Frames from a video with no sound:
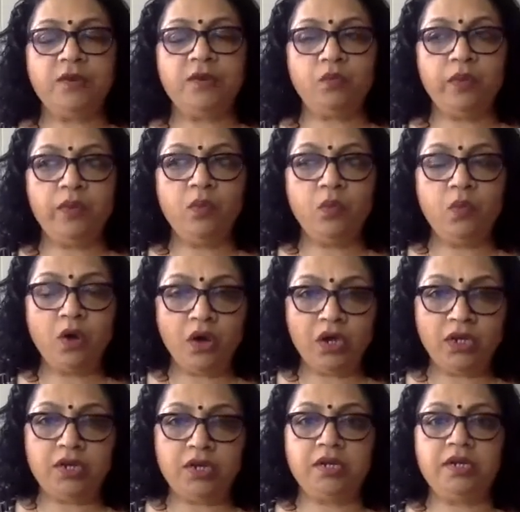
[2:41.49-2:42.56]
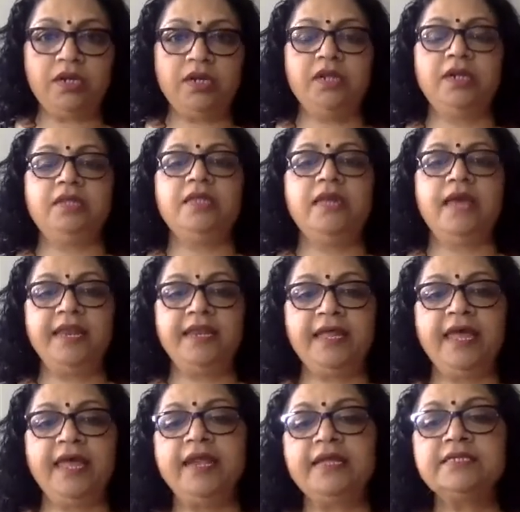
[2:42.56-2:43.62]
We want that
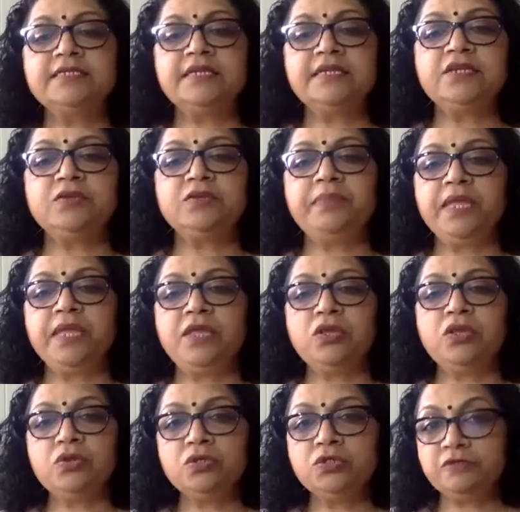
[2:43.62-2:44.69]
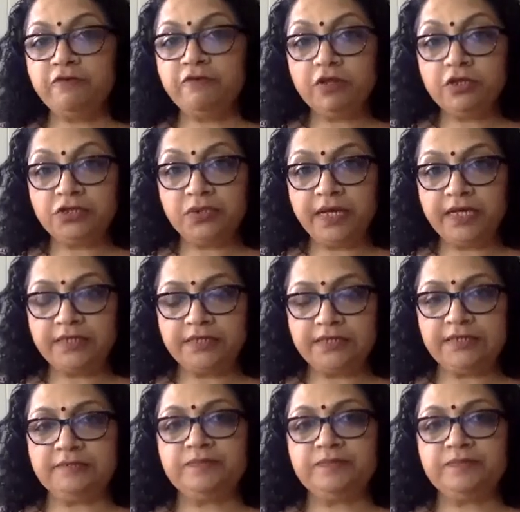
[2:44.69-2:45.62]
energy to be useful to us,